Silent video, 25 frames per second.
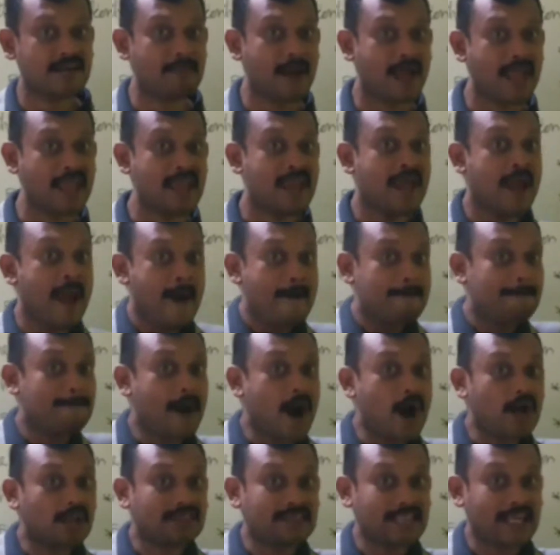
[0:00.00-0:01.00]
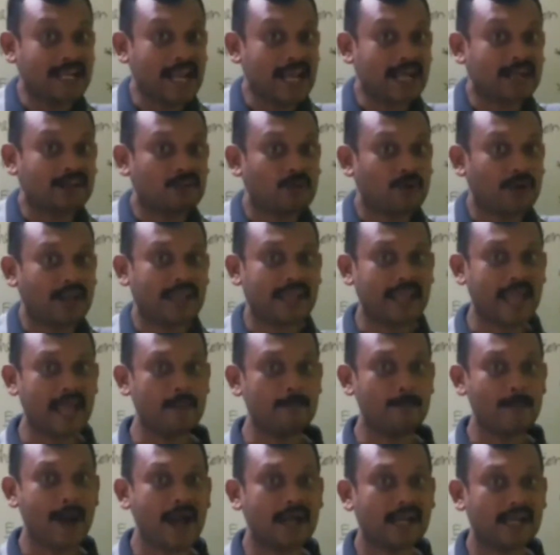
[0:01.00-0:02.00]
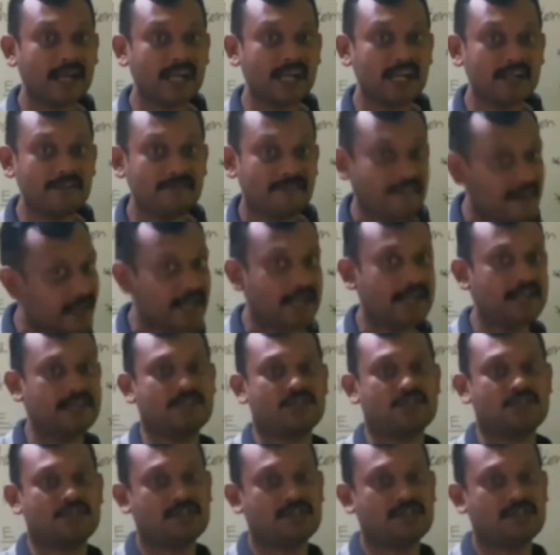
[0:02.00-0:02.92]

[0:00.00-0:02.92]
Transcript: by both electric and magnetic field?